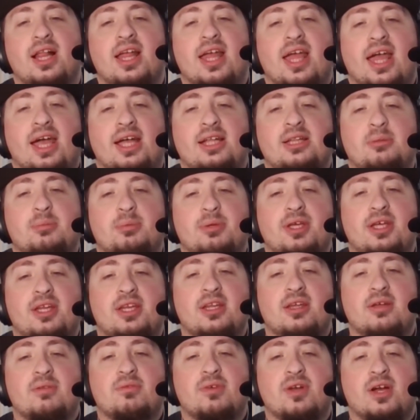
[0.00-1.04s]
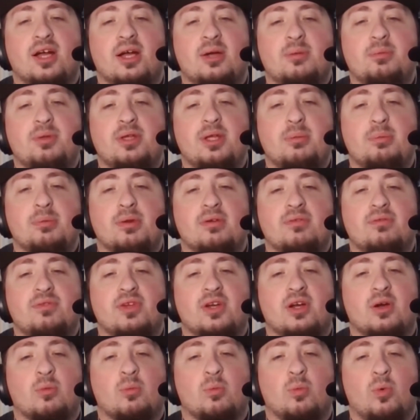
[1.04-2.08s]
At the beginning of your upkeep, if there are
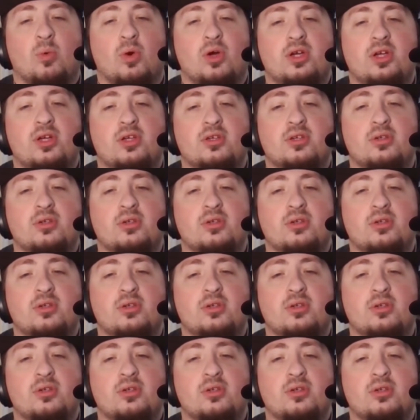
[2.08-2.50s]
100